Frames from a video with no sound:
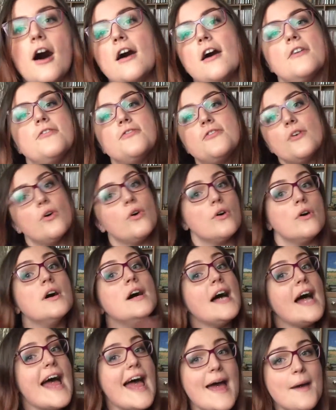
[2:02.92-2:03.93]
are for
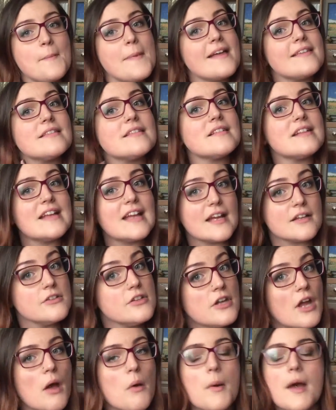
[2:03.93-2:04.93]
MSD and
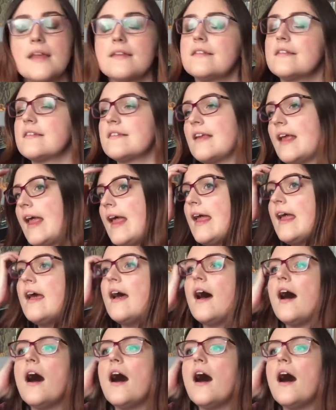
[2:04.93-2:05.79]
YOSD,